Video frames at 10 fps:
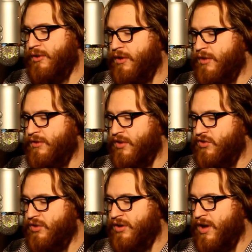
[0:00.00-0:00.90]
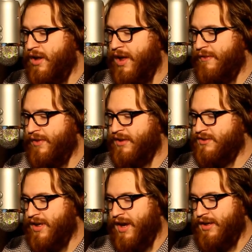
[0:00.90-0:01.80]
have learned that you cannot have
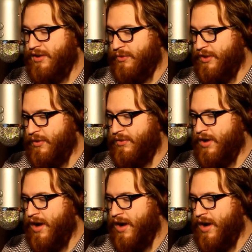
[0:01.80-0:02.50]
anxiety without an